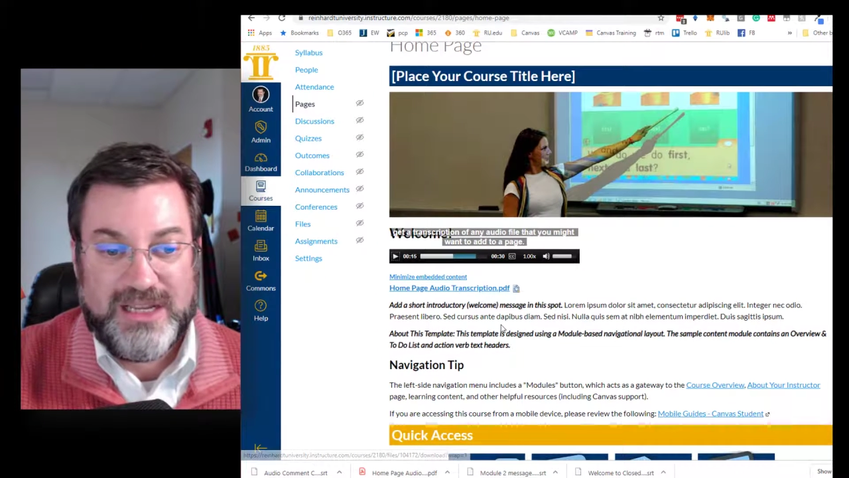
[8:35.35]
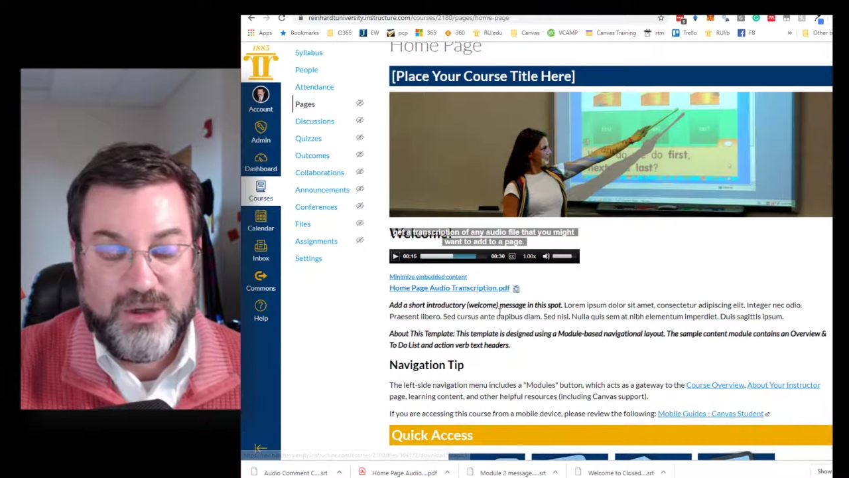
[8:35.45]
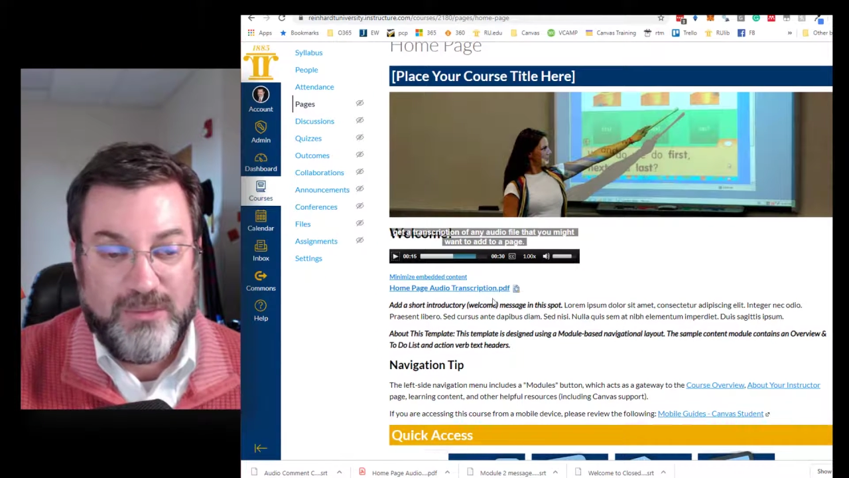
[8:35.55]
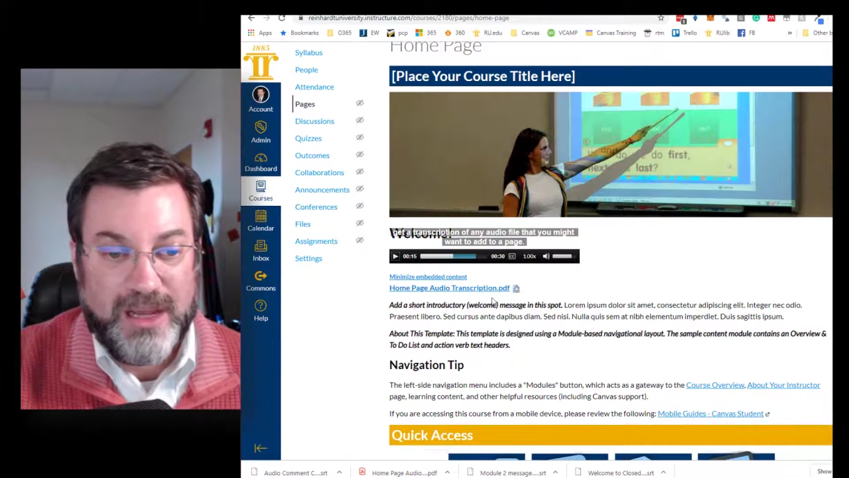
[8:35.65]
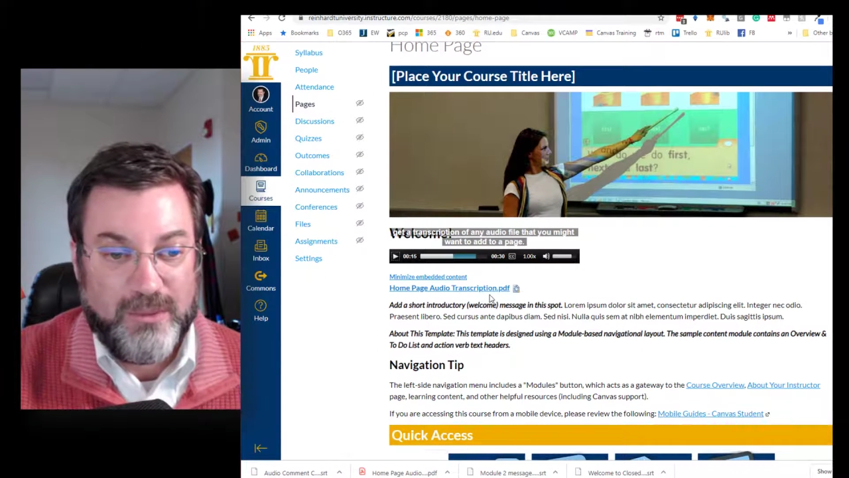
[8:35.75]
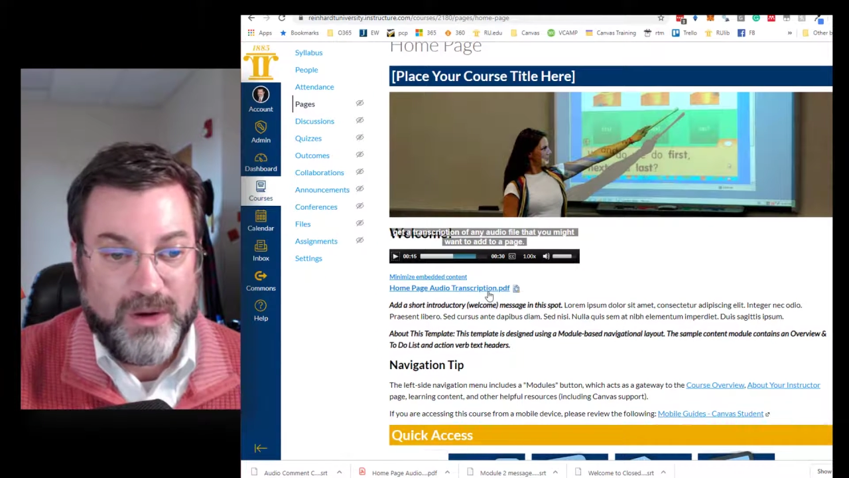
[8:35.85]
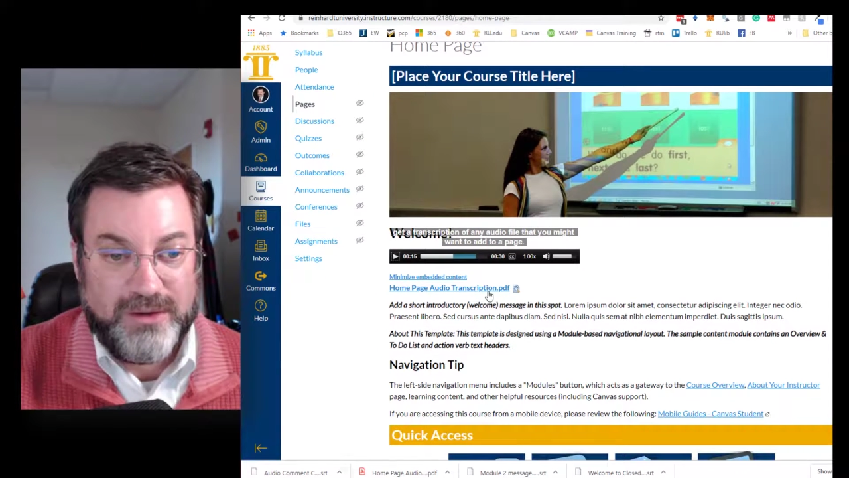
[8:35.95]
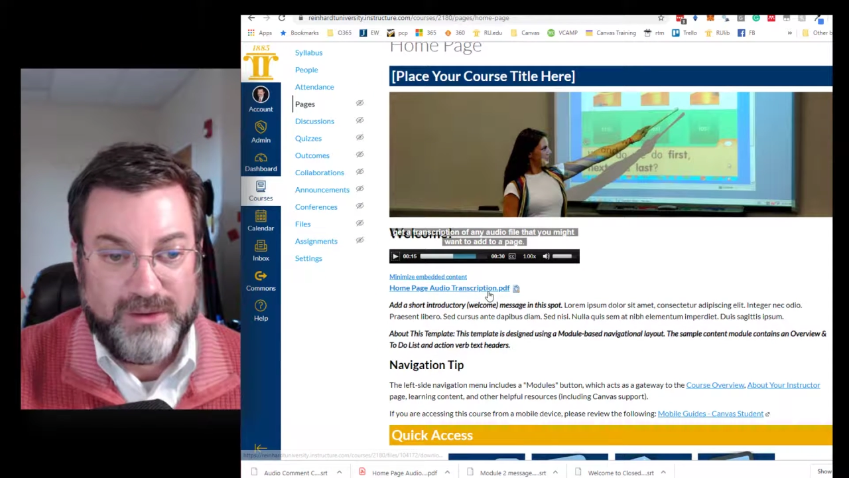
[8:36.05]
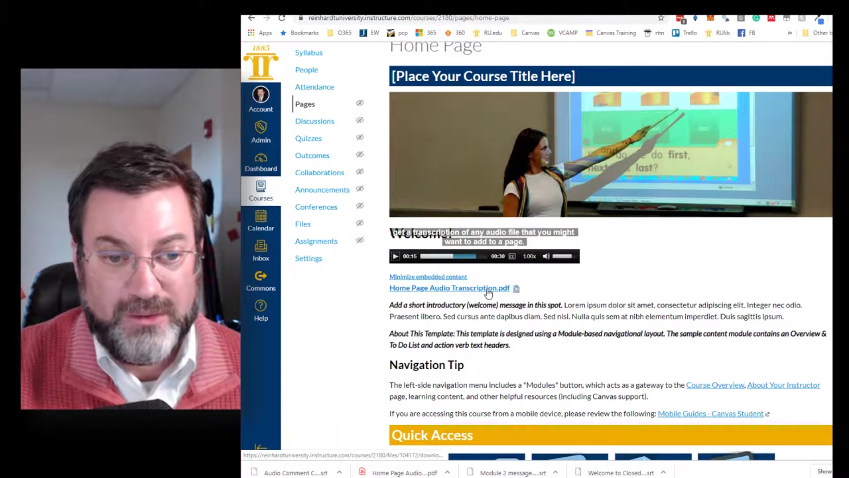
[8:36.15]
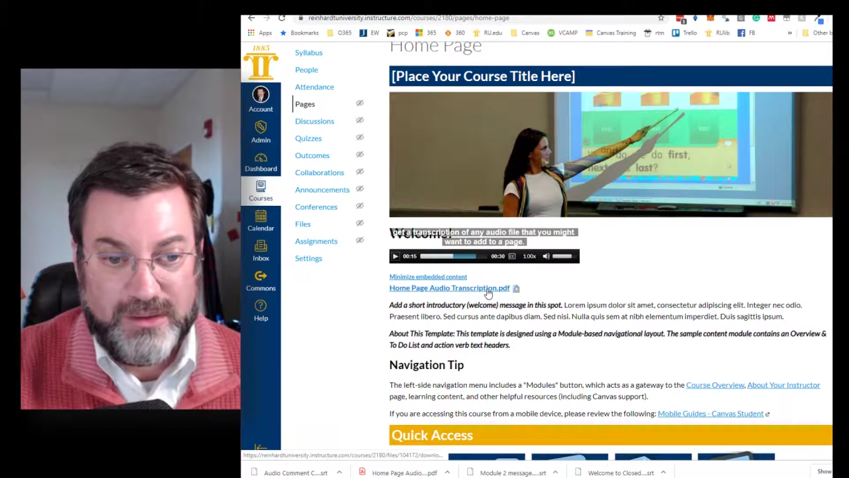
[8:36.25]
And you might want to
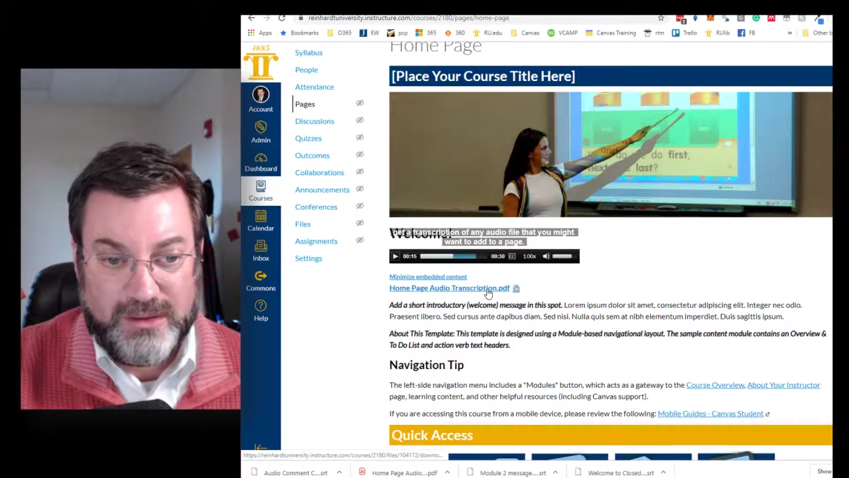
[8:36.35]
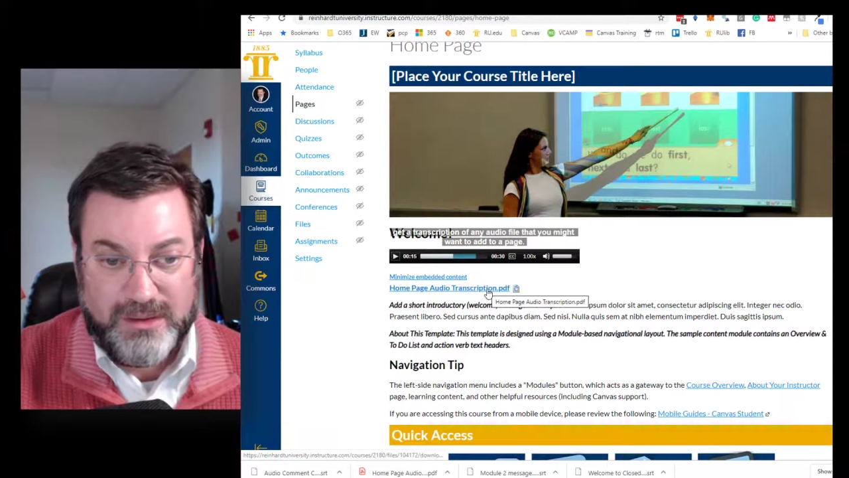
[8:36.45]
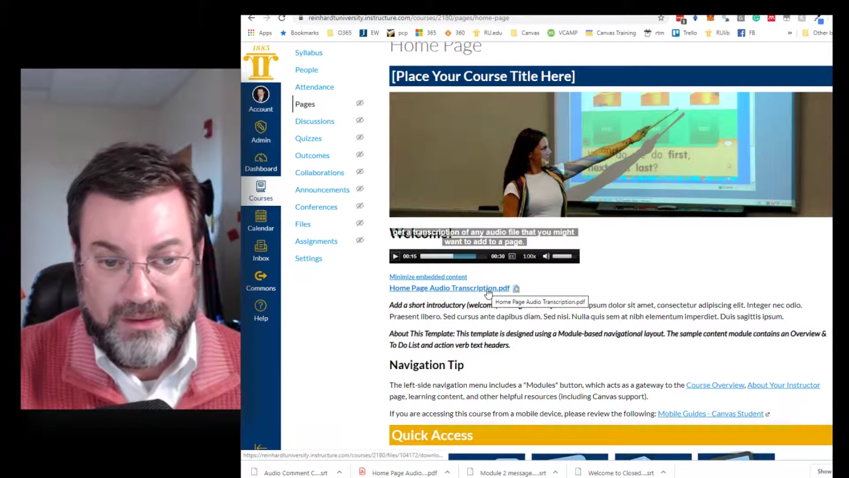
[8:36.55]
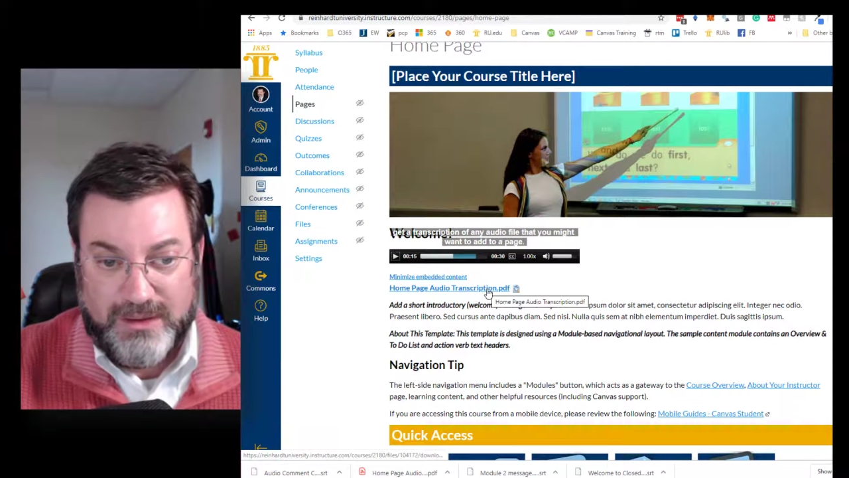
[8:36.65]
do it